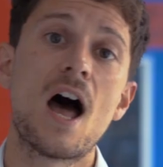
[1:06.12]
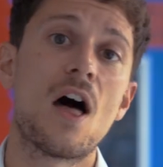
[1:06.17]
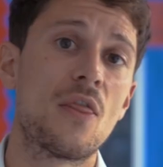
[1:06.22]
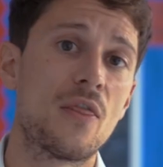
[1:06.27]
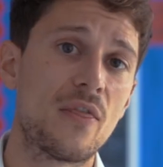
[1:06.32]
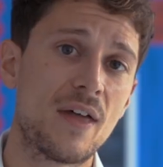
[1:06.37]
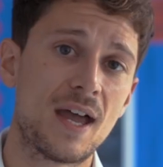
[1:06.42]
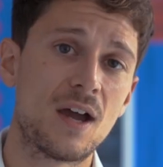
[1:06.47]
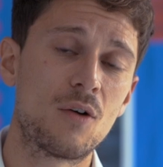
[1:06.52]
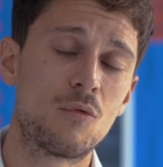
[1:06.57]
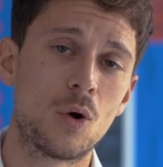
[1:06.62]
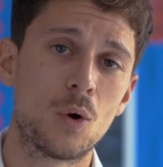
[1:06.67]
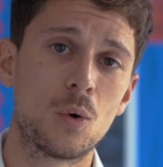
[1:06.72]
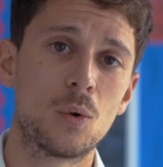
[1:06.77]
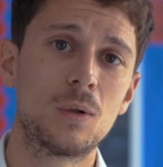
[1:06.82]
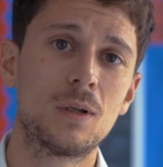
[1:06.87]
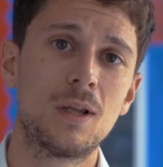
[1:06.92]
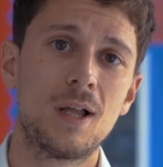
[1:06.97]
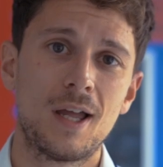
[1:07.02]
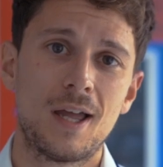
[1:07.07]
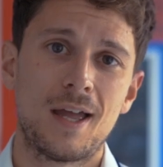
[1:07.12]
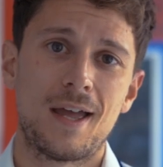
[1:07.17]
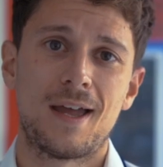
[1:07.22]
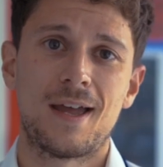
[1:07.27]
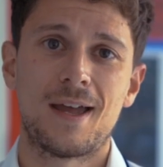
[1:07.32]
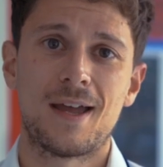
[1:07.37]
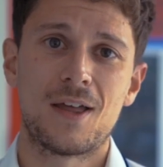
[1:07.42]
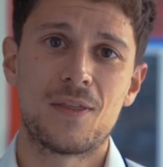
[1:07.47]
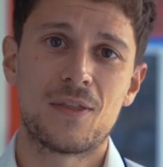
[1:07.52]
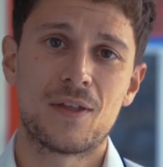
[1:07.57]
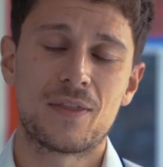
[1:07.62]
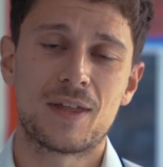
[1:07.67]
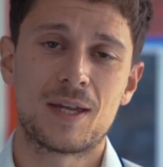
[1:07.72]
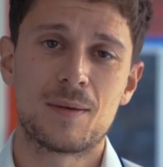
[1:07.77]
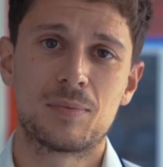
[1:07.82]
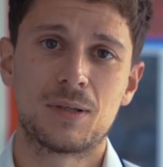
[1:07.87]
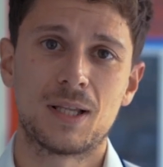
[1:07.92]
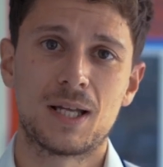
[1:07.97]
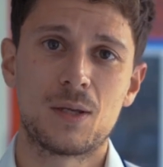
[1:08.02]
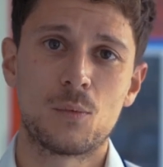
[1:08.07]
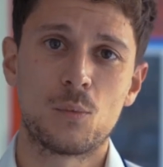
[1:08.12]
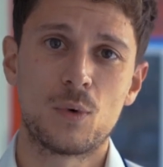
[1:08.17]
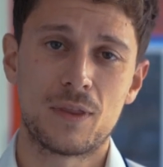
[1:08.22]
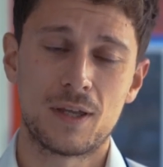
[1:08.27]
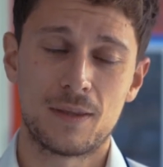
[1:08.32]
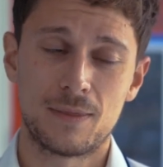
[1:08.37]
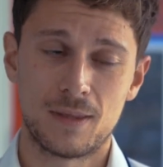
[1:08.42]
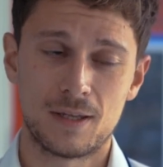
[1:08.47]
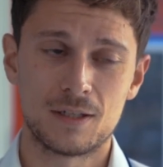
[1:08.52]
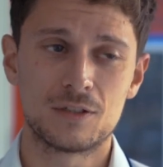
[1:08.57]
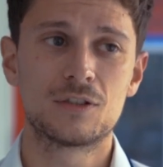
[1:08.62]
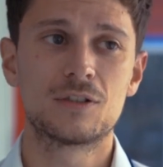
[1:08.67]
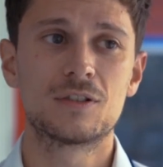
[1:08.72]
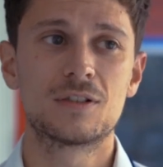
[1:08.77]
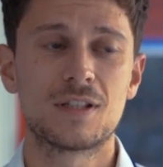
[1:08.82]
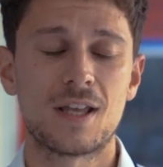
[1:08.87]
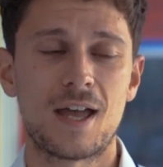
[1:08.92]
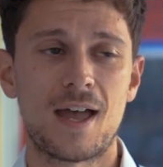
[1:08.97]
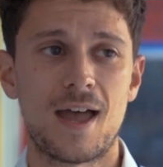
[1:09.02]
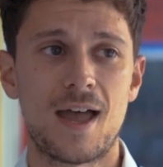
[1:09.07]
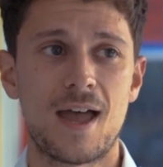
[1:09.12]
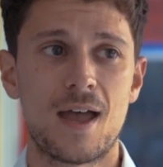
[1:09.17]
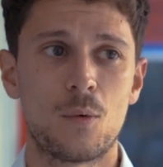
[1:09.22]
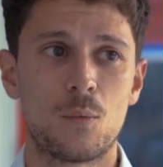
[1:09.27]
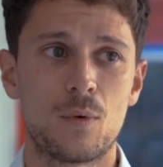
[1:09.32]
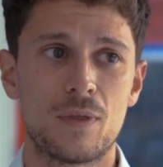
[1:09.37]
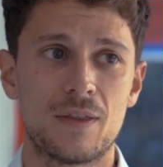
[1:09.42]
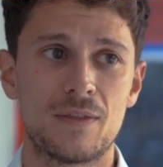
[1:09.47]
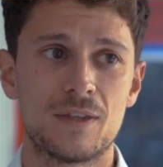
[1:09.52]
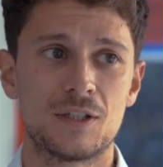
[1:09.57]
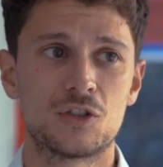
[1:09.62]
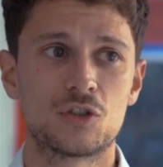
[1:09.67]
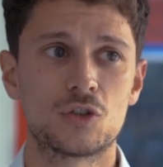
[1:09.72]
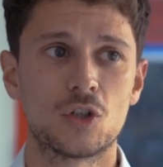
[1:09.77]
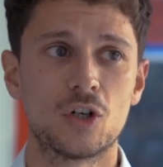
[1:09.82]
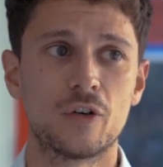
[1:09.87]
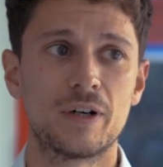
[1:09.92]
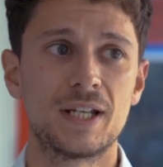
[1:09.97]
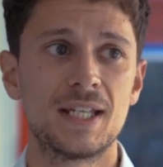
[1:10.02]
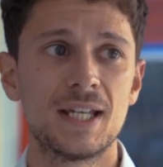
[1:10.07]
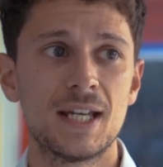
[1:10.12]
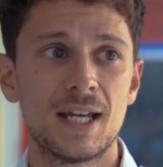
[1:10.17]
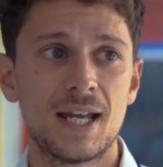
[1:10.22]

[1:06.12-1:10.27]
and their role that they play within this story.